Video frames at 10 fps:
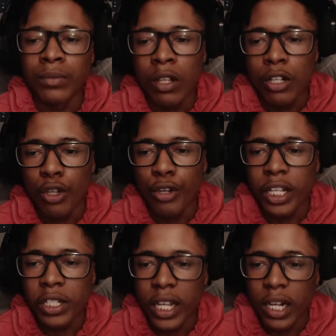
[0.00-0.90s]
Show
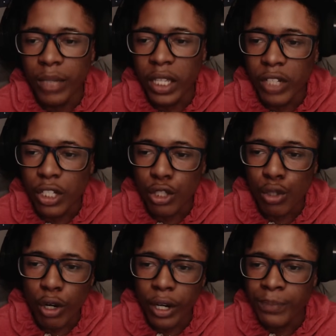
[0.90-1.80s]
you a setup. Give us a
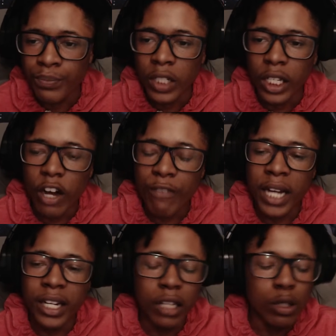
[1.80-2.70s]
tour. Get off
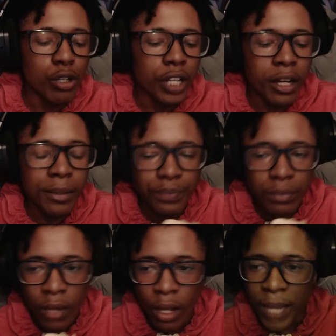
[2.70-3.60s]
my dick, little nigga. I'm
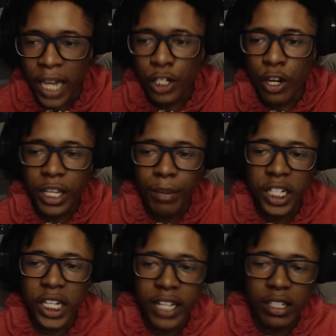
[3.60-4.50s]
not showing your
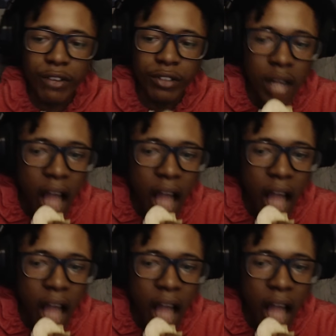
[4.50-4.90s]
bitch ass nothing.